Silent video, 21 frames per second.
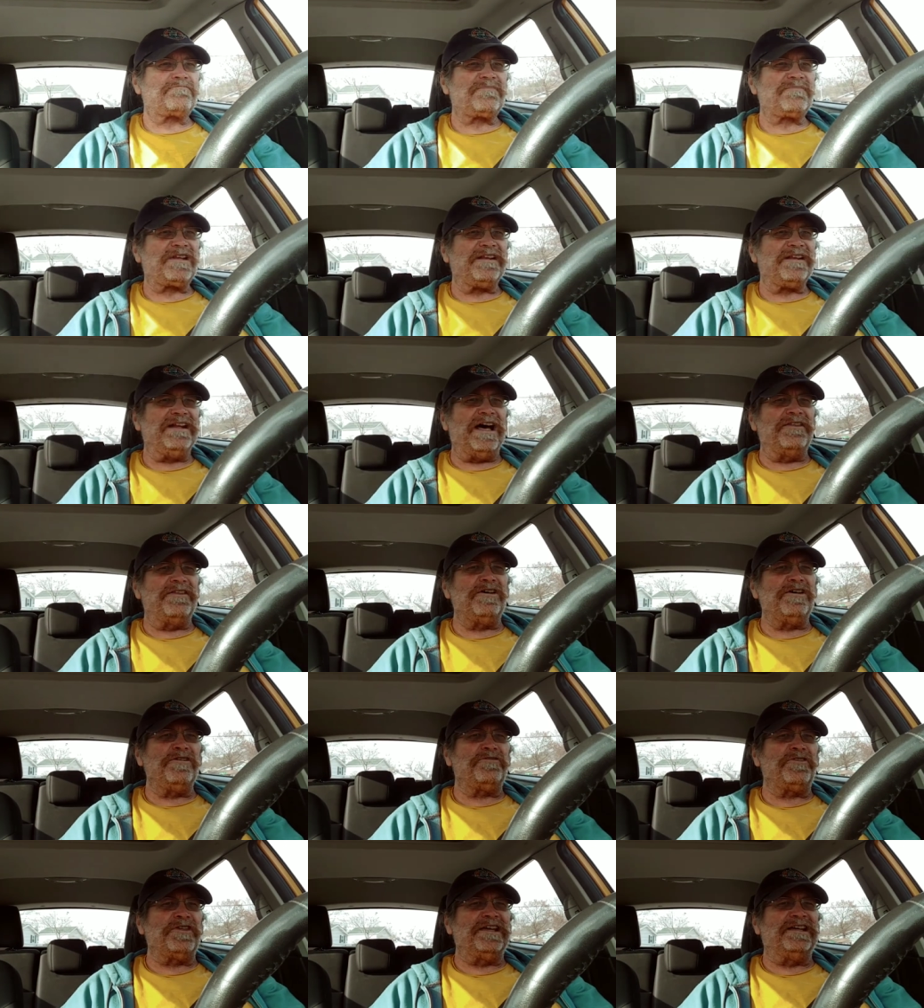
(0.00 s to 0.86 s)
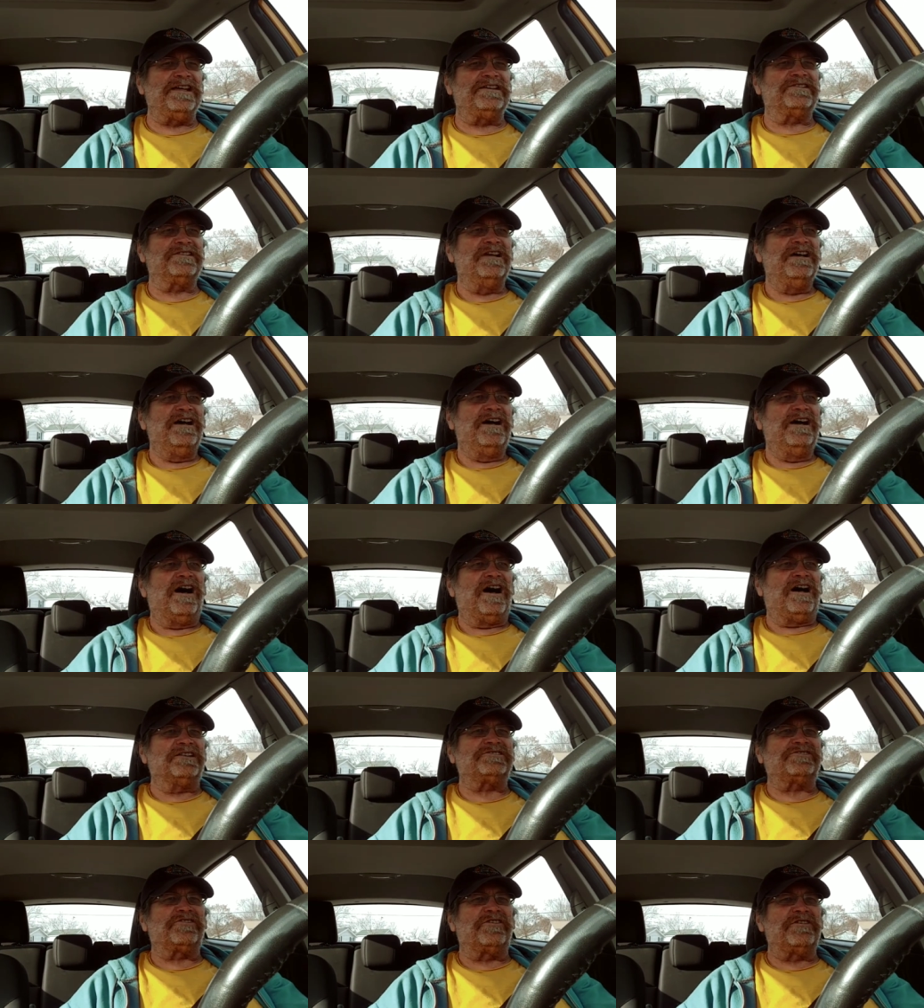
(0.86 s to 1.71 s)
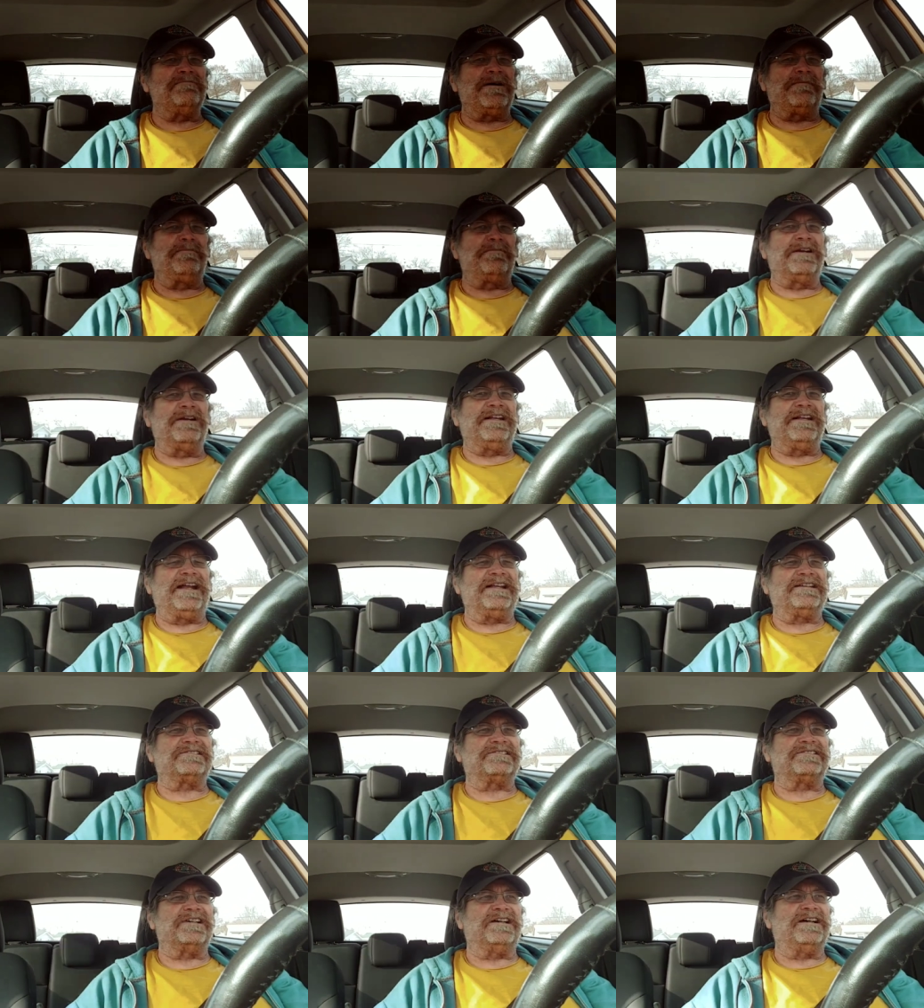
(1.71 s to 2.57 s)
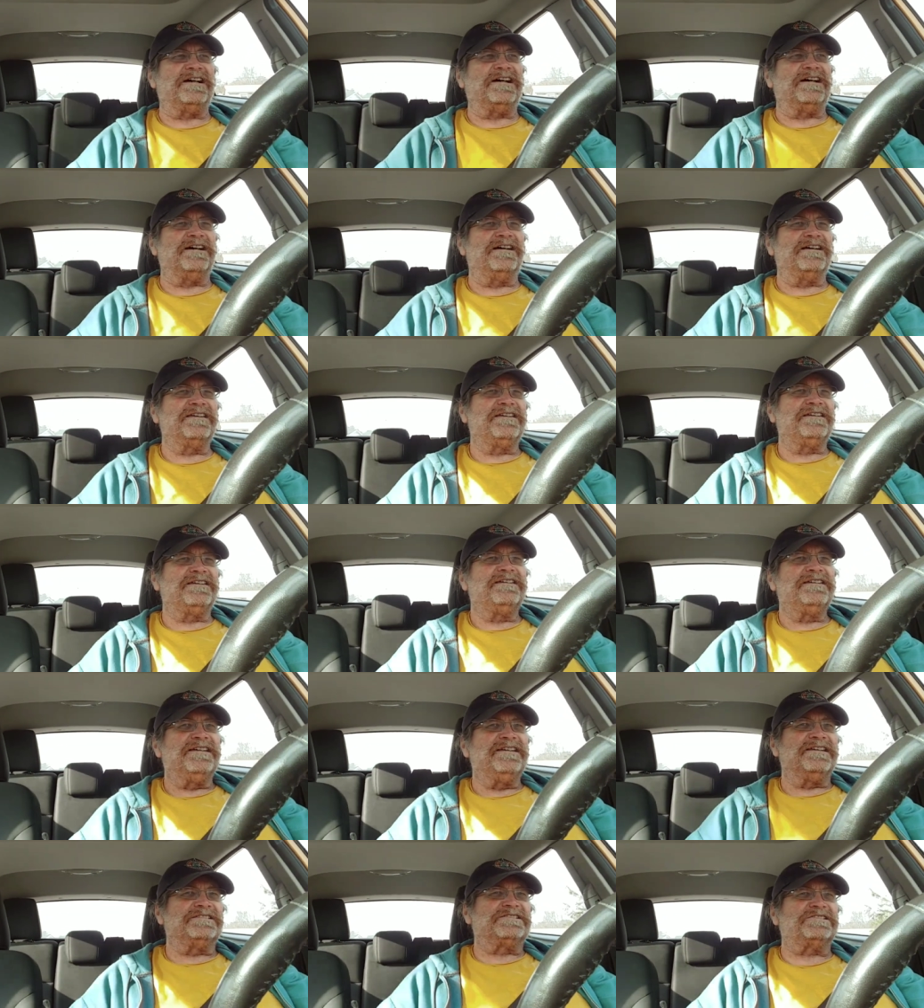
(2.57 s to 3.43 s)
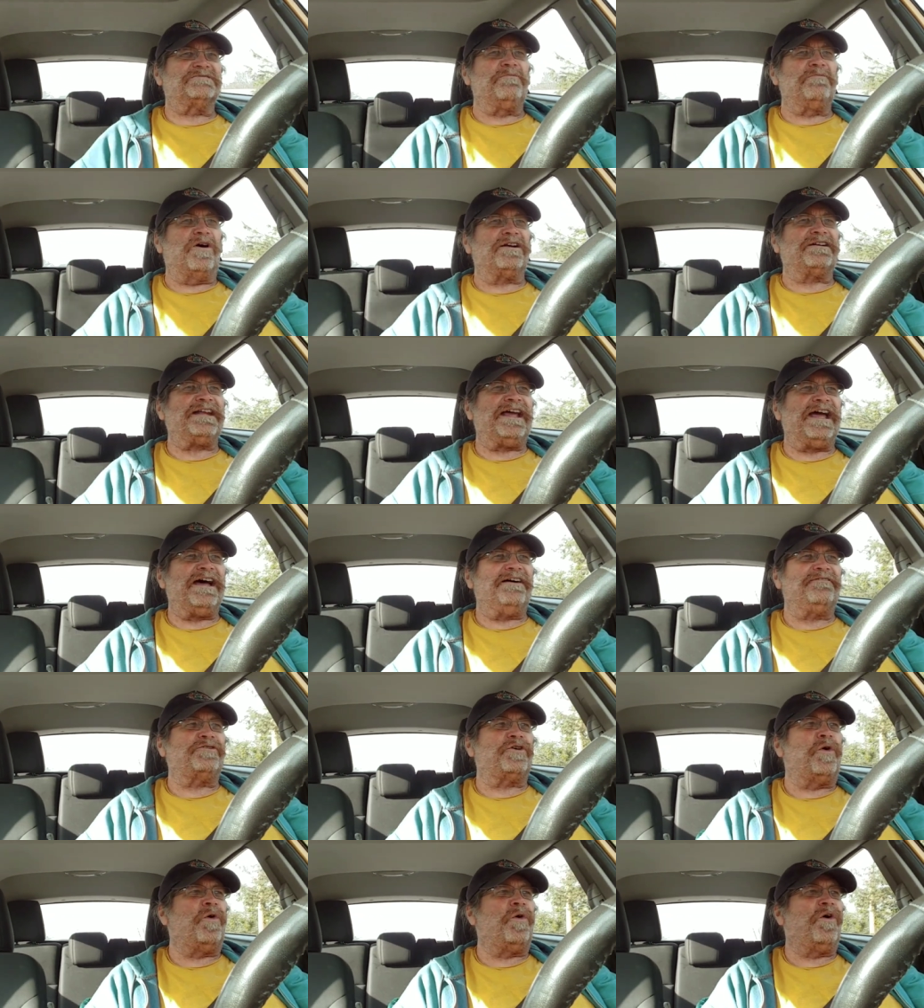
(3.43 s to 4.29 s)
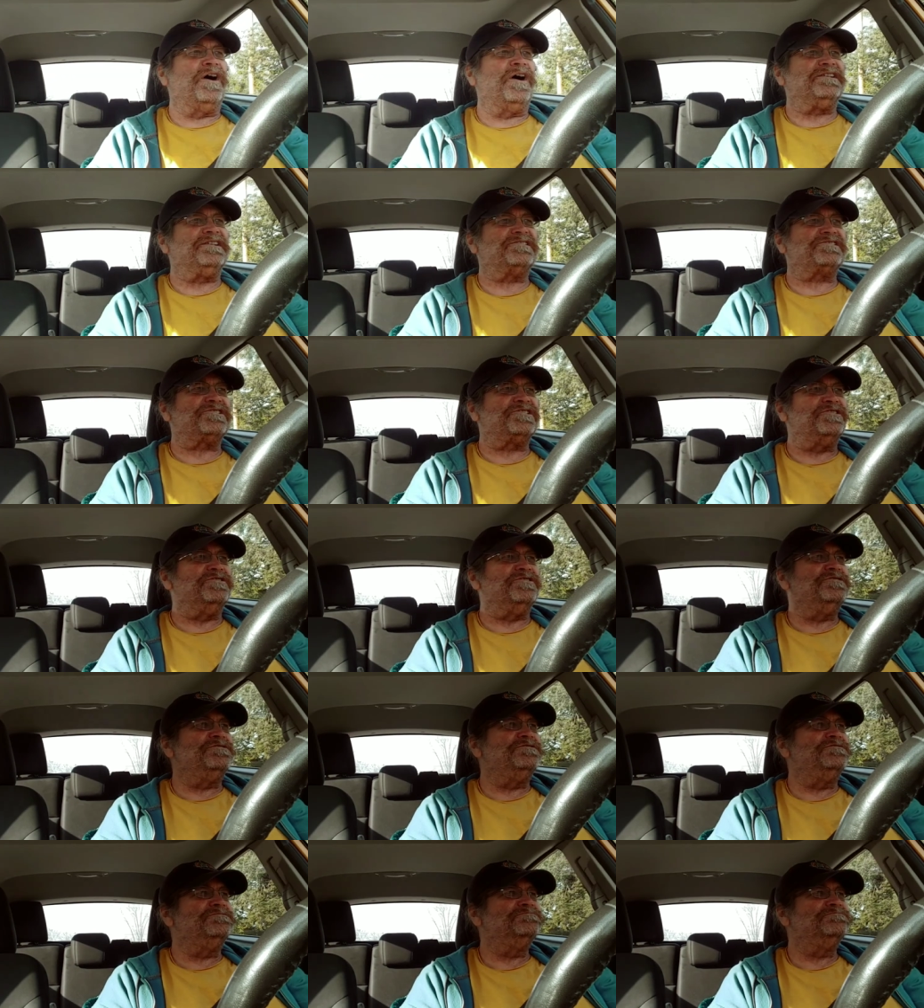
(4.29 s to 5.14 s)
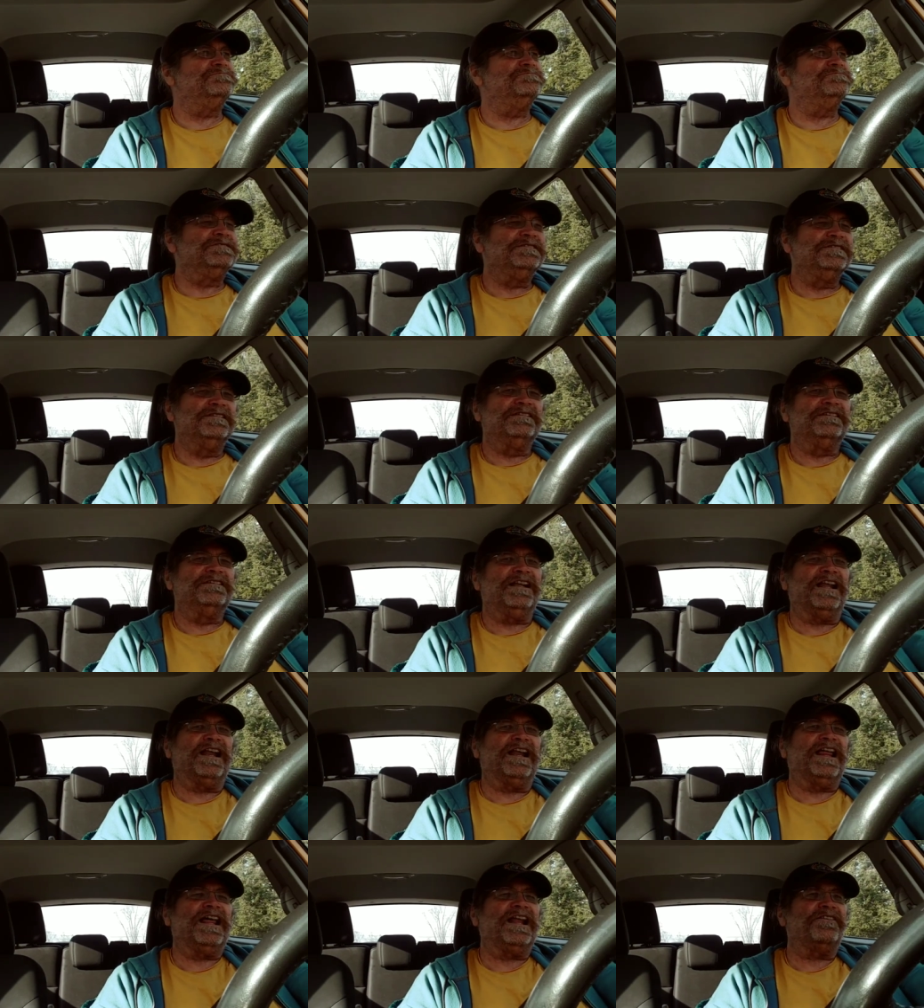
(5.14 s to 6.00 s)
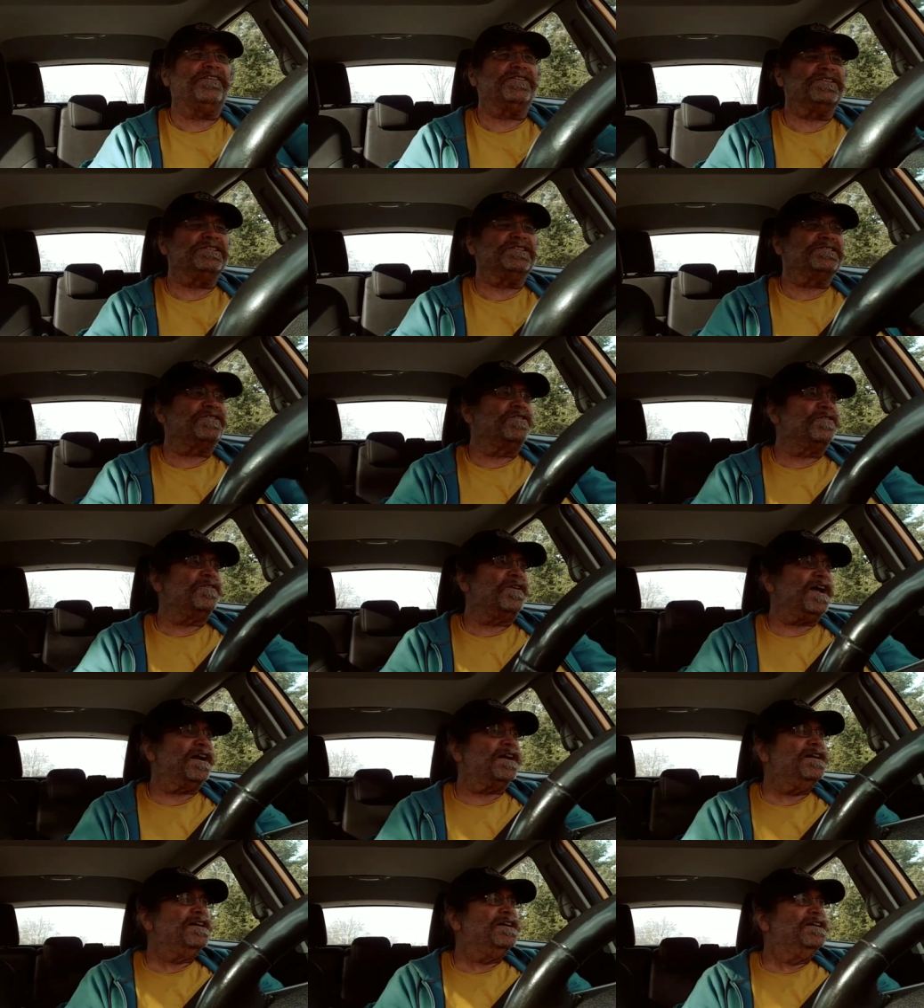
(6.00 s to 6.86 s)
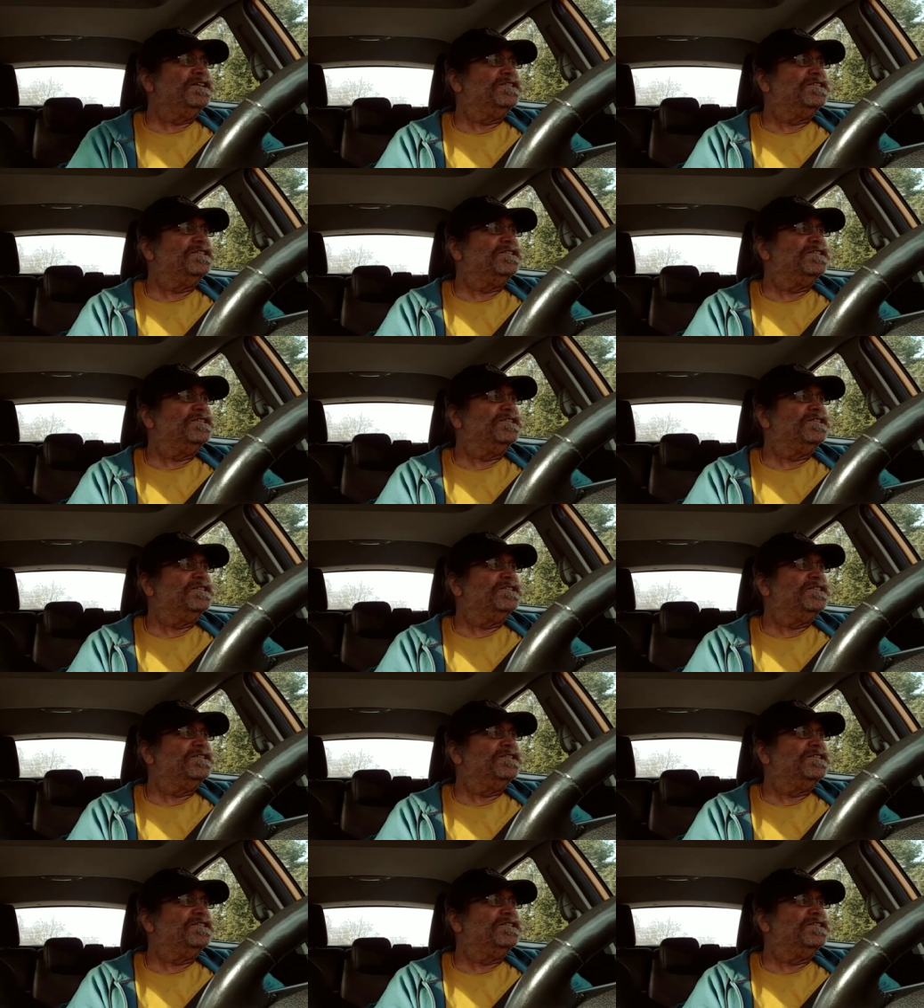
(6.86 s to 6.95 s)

Now the other thing is also remembering that it's uh, it's smart to have coins too. Not a lot of things going around.